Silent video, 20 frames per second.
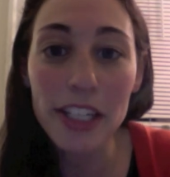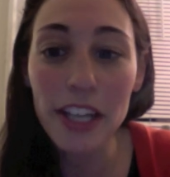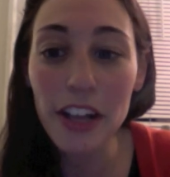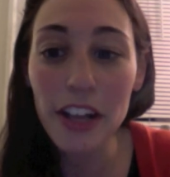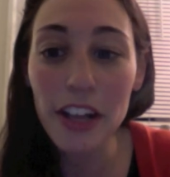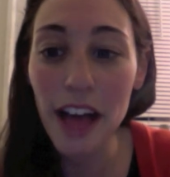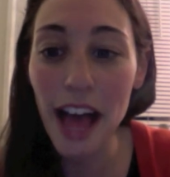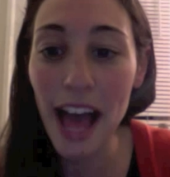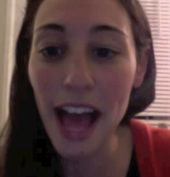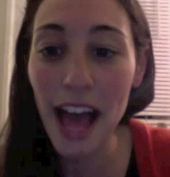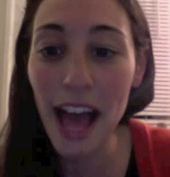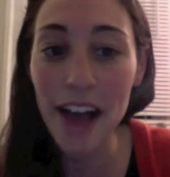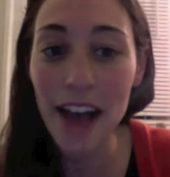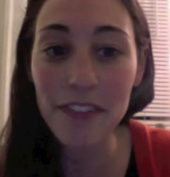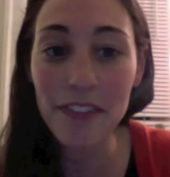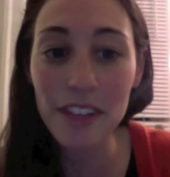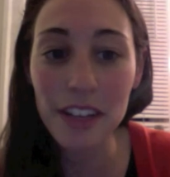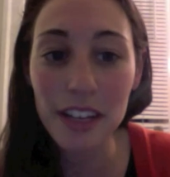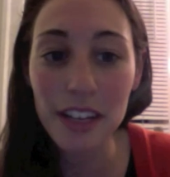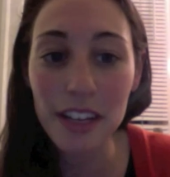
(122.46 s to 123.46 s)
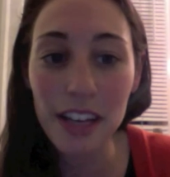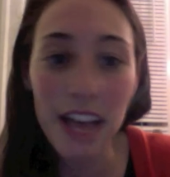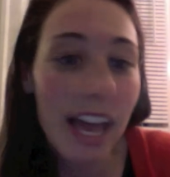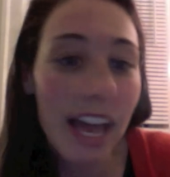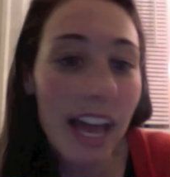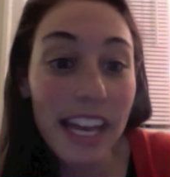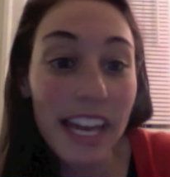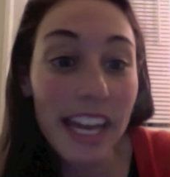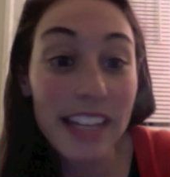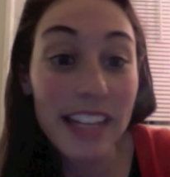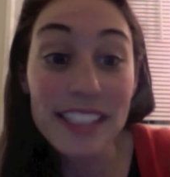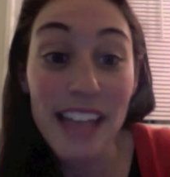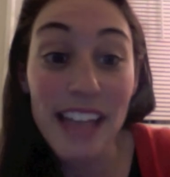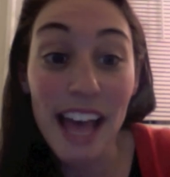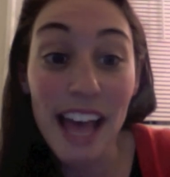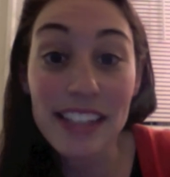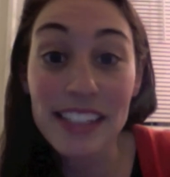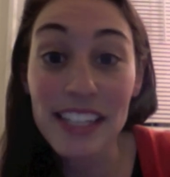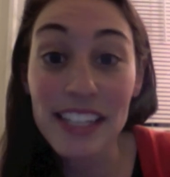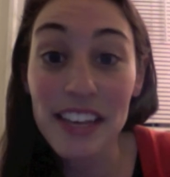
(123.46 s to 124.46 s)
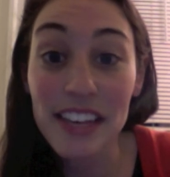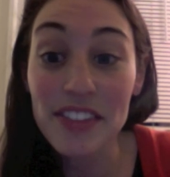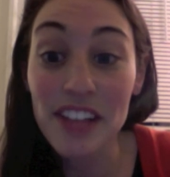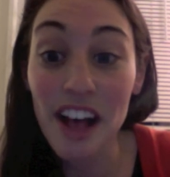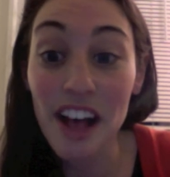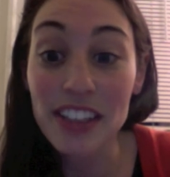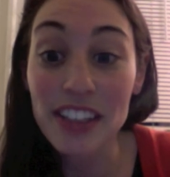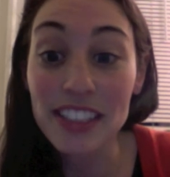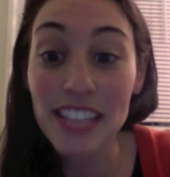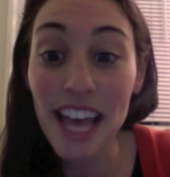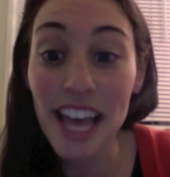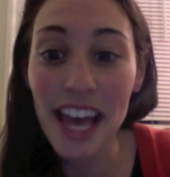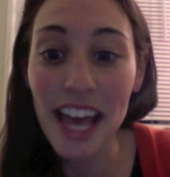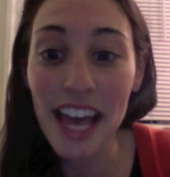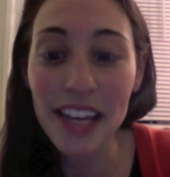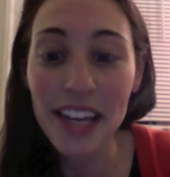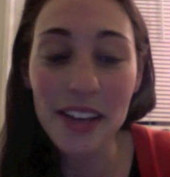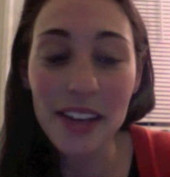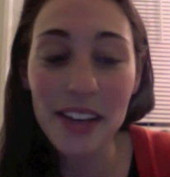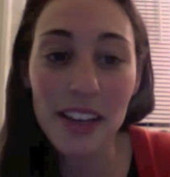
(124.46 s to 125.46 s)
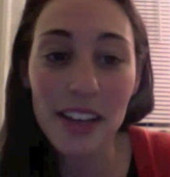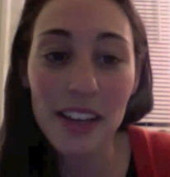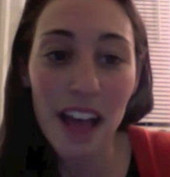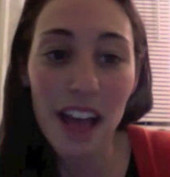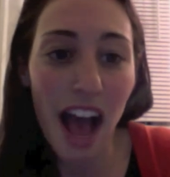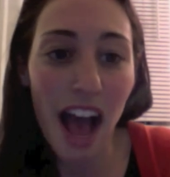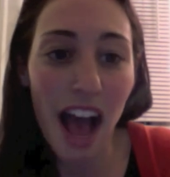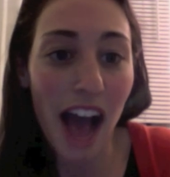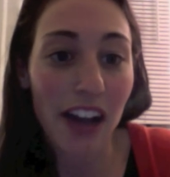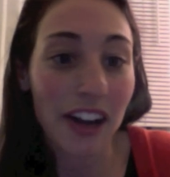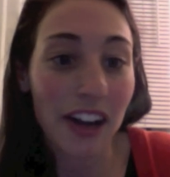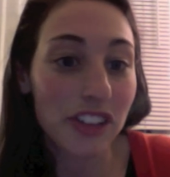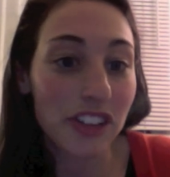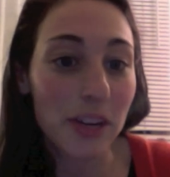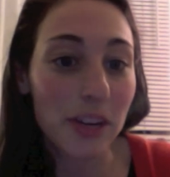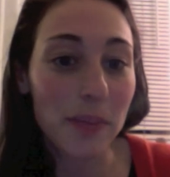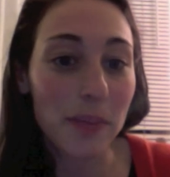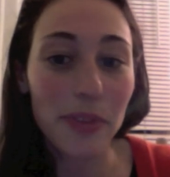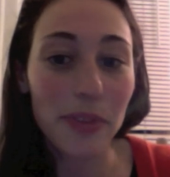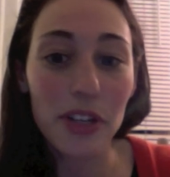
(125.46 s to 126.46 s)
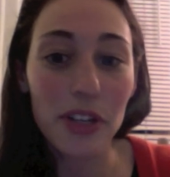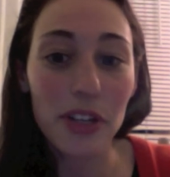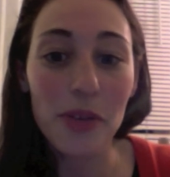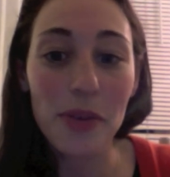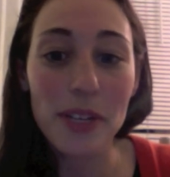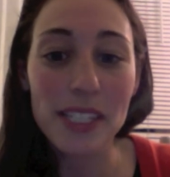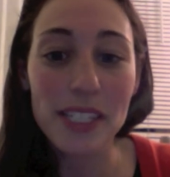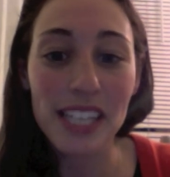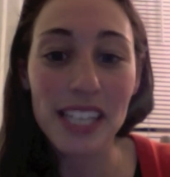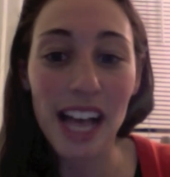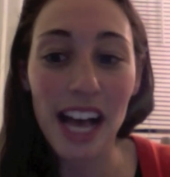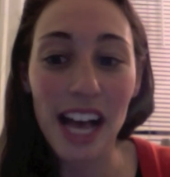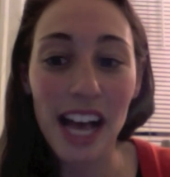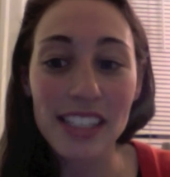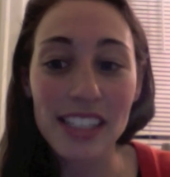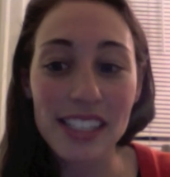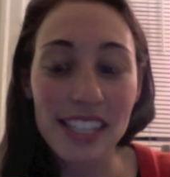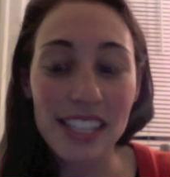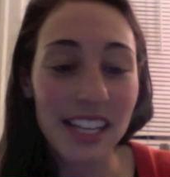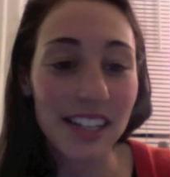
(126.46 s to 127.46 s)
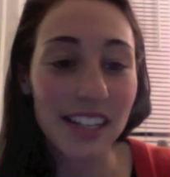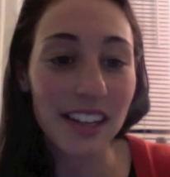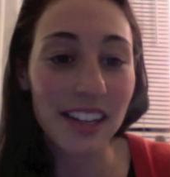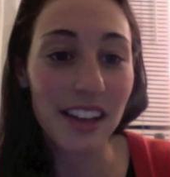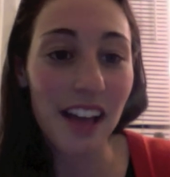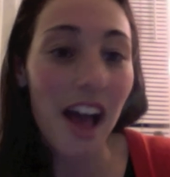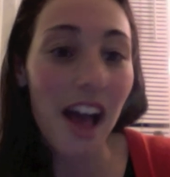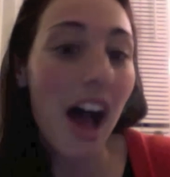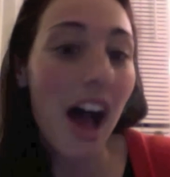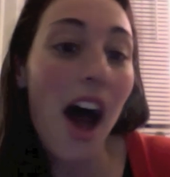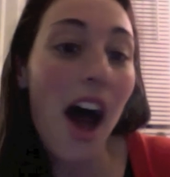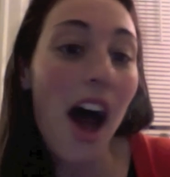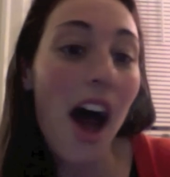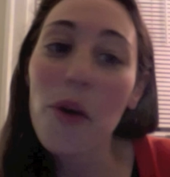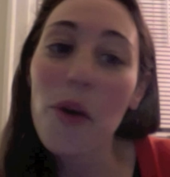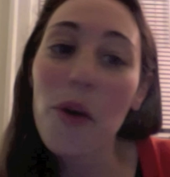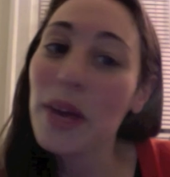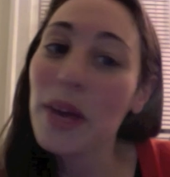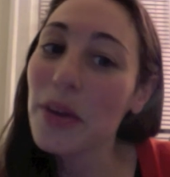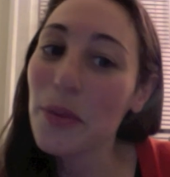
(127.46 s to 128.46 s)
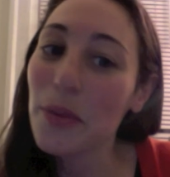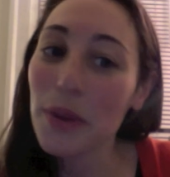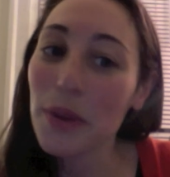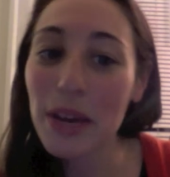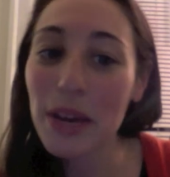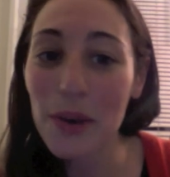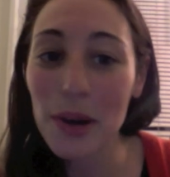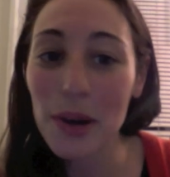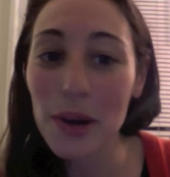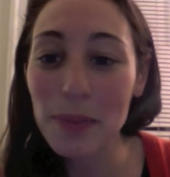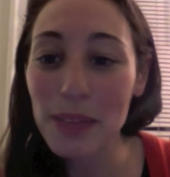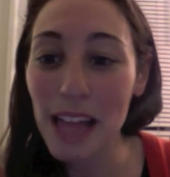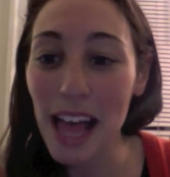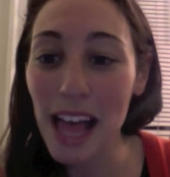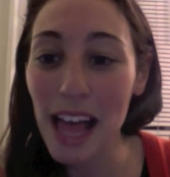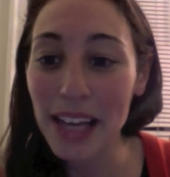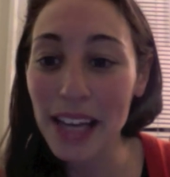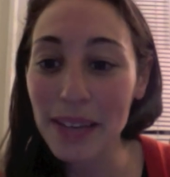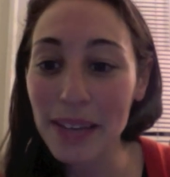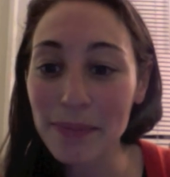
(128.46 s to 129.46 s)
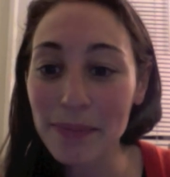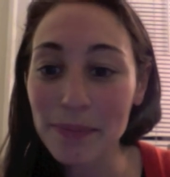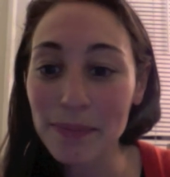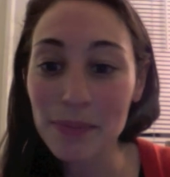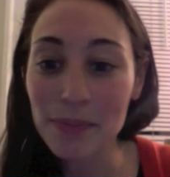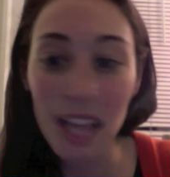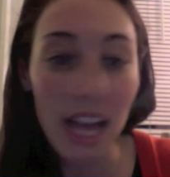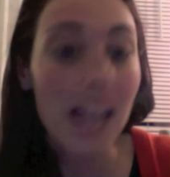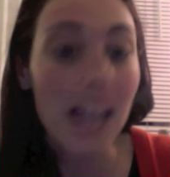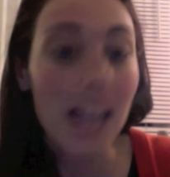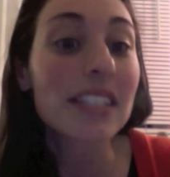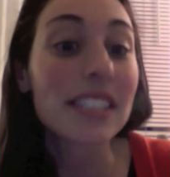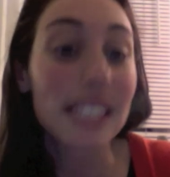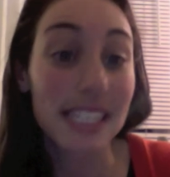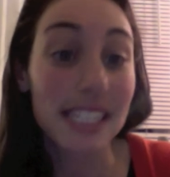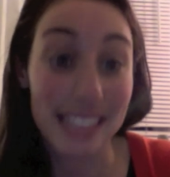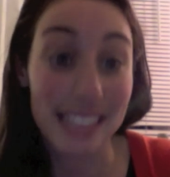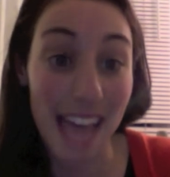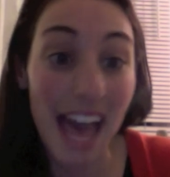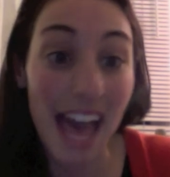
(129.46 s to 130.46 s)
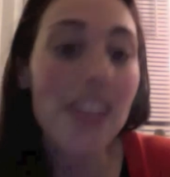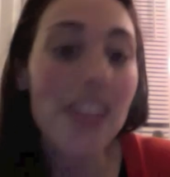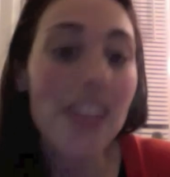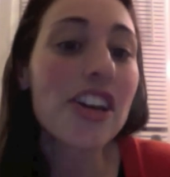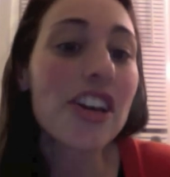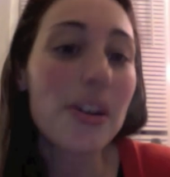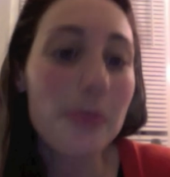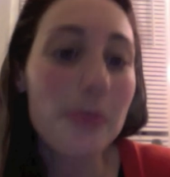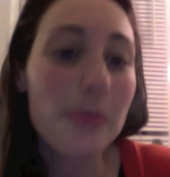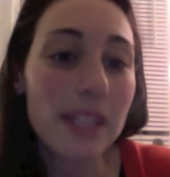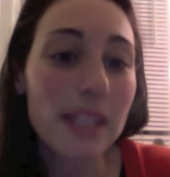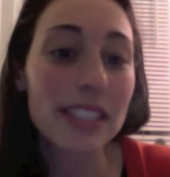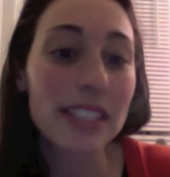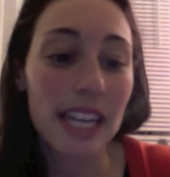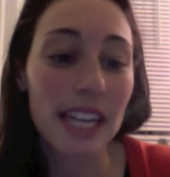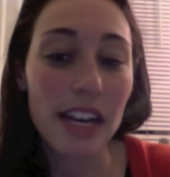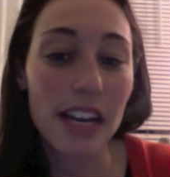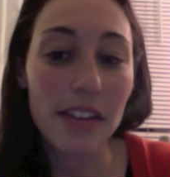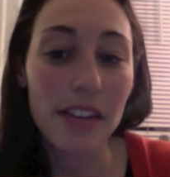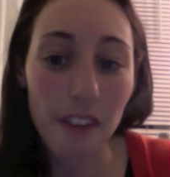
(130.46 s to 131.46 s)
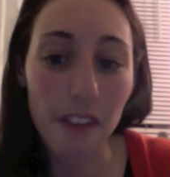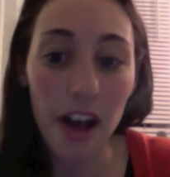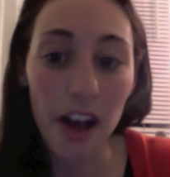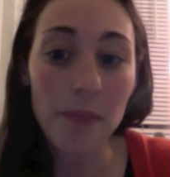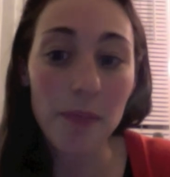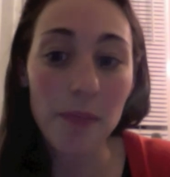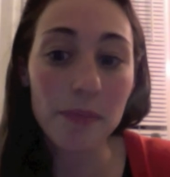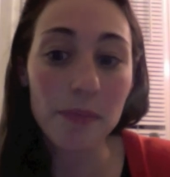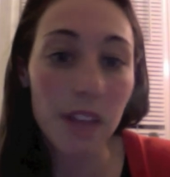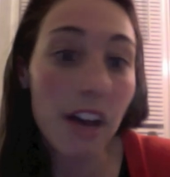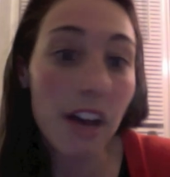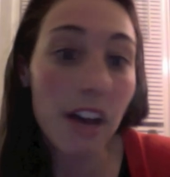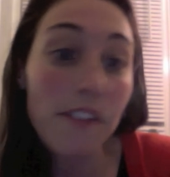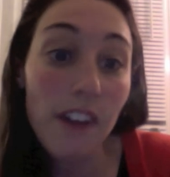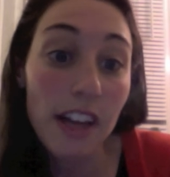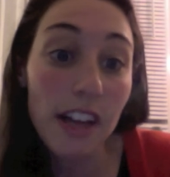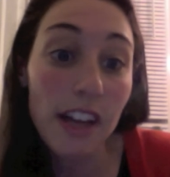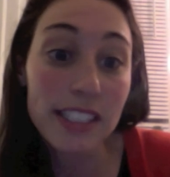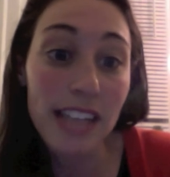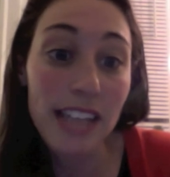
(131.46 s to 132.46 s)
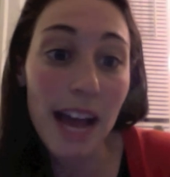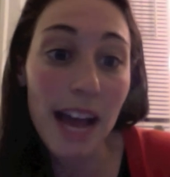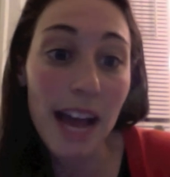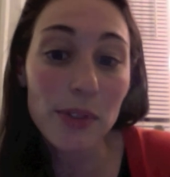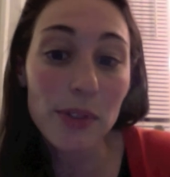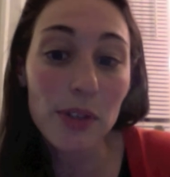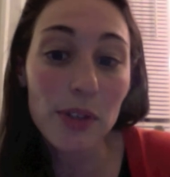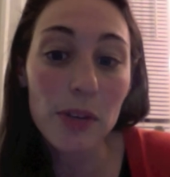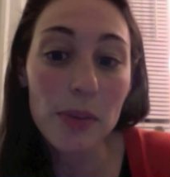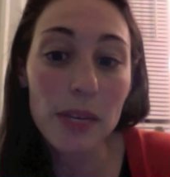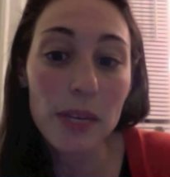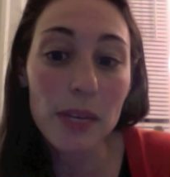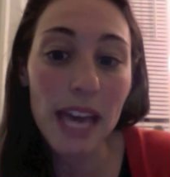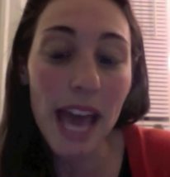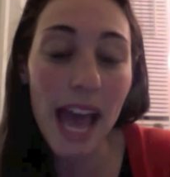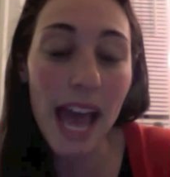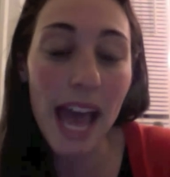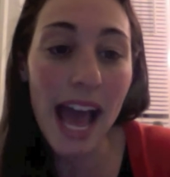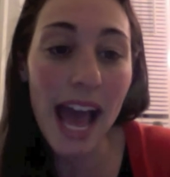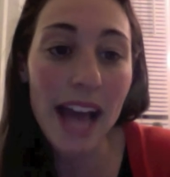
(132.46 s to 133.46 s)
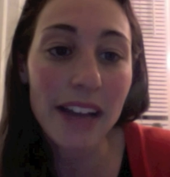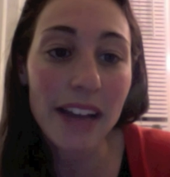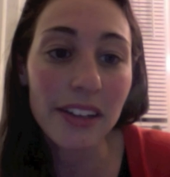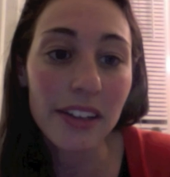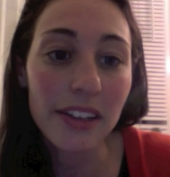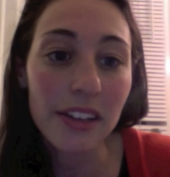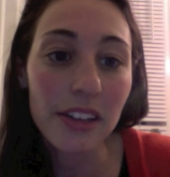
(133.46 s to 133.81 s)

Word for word: you'll have intensives all day on our trip through Wisconsin. All week we will play together with Tikva. Fun times will be had.